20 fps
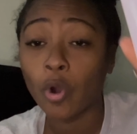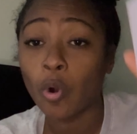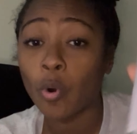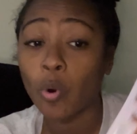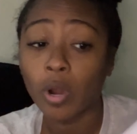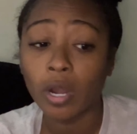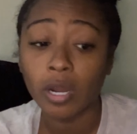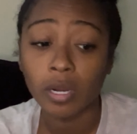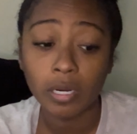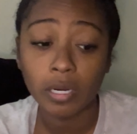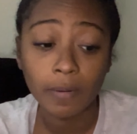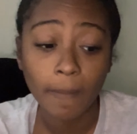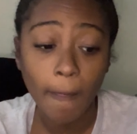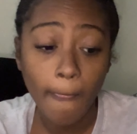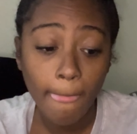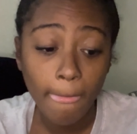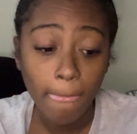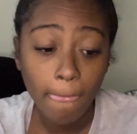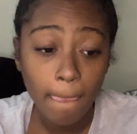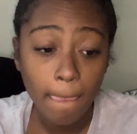or
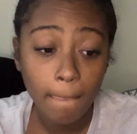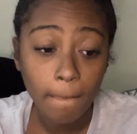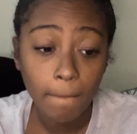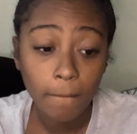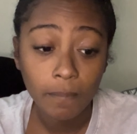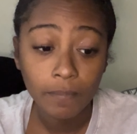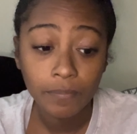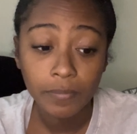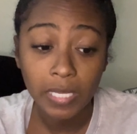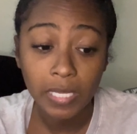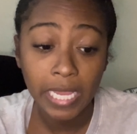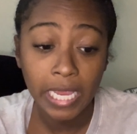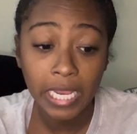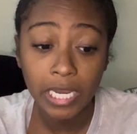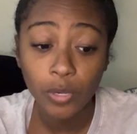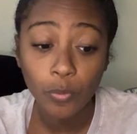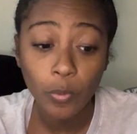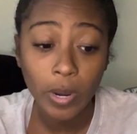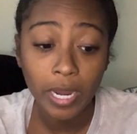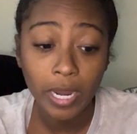
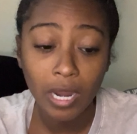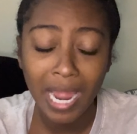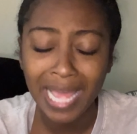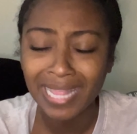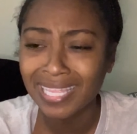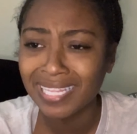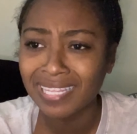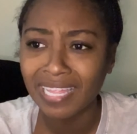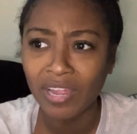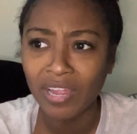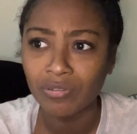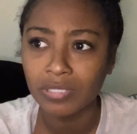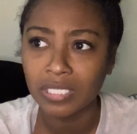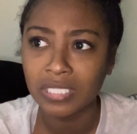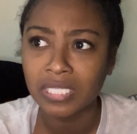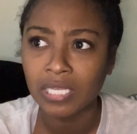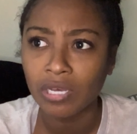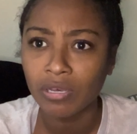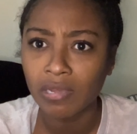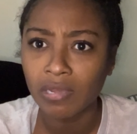anywhere, I think they only
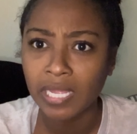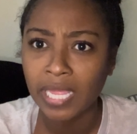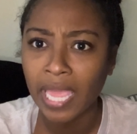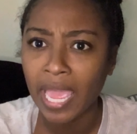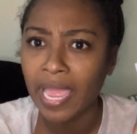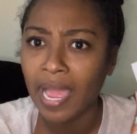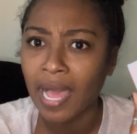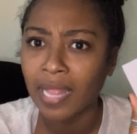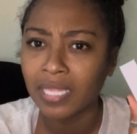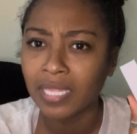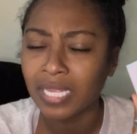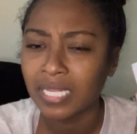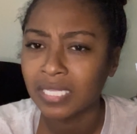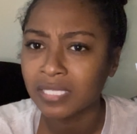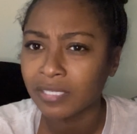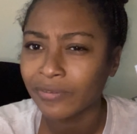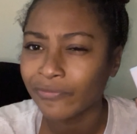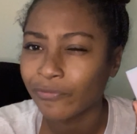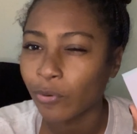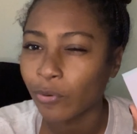sell Kayali and
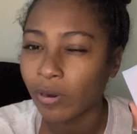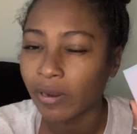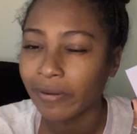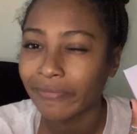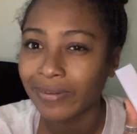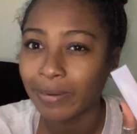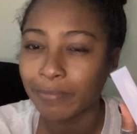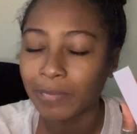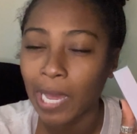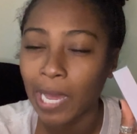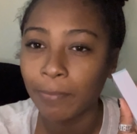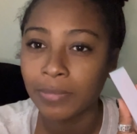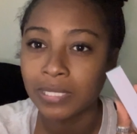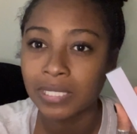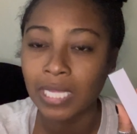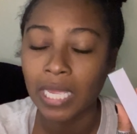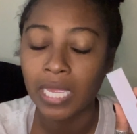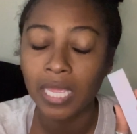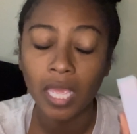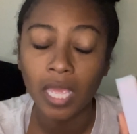Sephora if I'm not
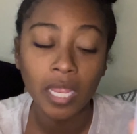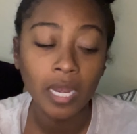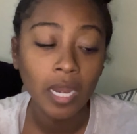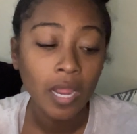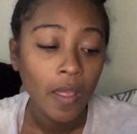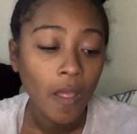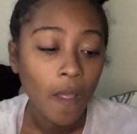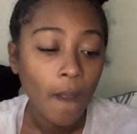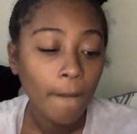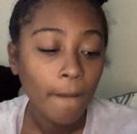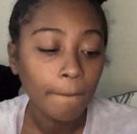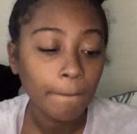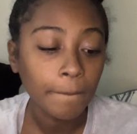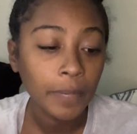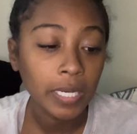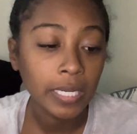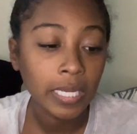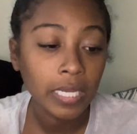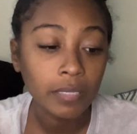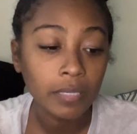mistaken.
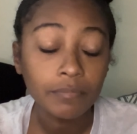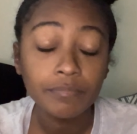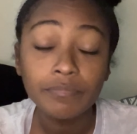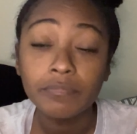But